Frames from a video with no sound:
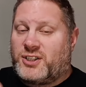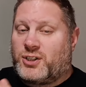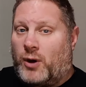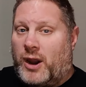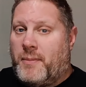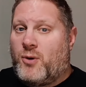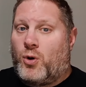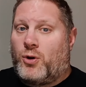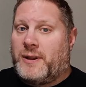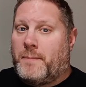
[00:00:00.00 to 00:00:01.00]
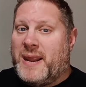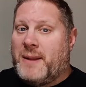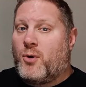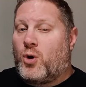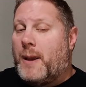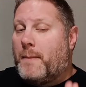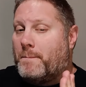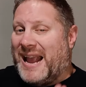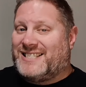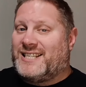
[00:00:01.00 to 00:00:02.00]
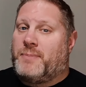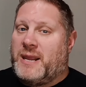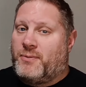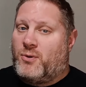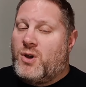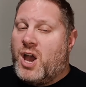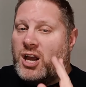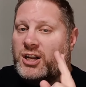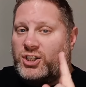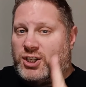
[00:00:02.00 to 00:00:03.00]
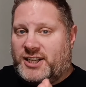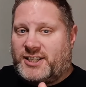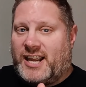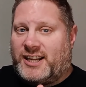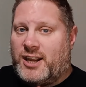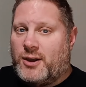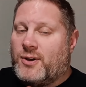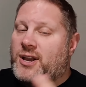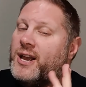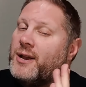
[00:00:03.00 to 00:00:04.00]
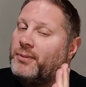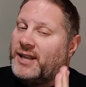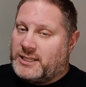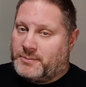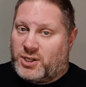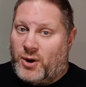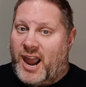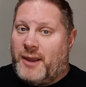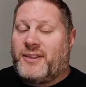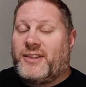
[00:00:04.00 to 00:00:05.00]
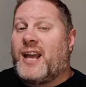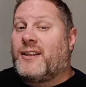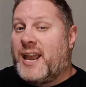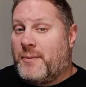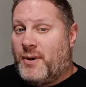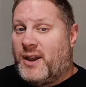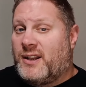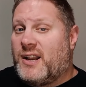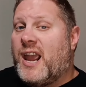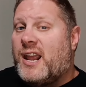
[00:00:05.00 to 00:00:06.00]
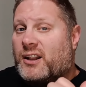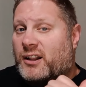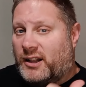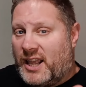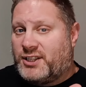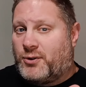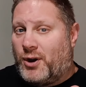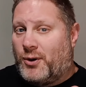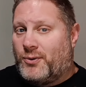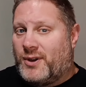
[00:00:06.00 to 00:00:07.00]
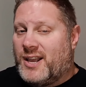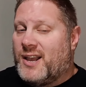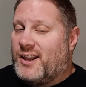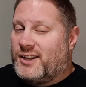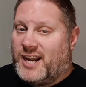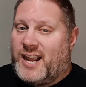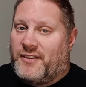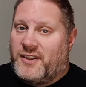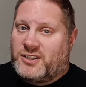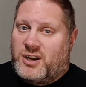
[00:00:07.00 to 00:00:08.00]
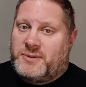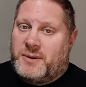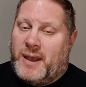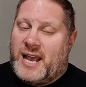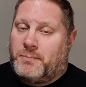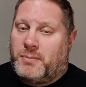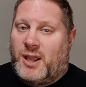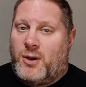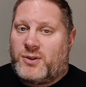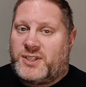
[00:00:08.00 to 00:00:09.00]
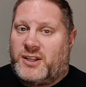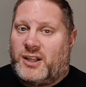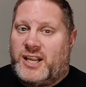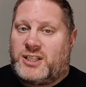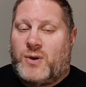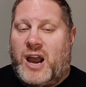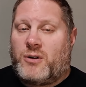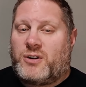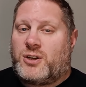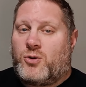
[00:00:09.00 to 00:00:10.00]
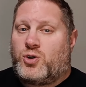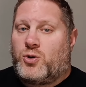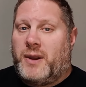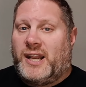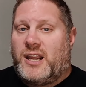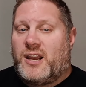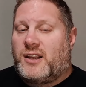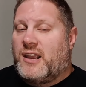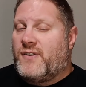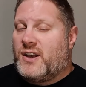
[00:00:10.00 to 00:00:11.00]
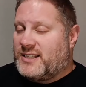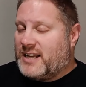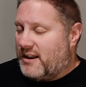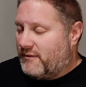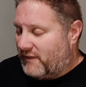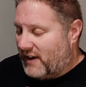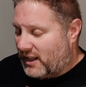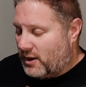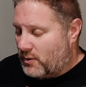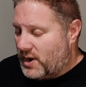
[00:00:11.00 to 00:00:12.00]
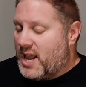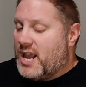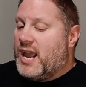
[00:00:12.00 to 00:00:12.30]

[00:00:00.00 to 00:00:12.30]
to this great big world to meet more amazing people just like you. Please subscribe, hit that like button, and let's grow. Check out the description box below. You'll see the links to our social media. Give us a follow